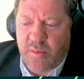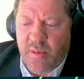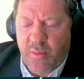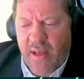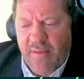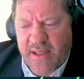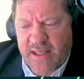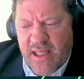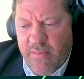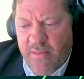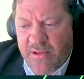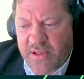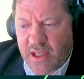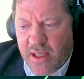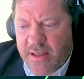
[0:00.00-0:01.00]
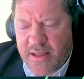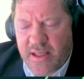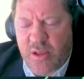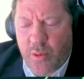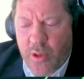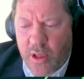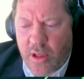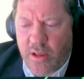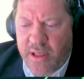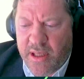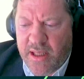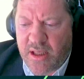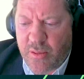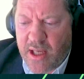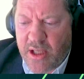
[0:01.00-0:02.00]
but we have a team of scientists work on
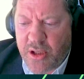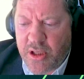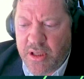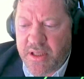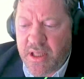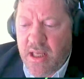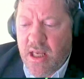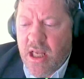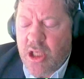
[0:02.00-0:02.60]
these questions.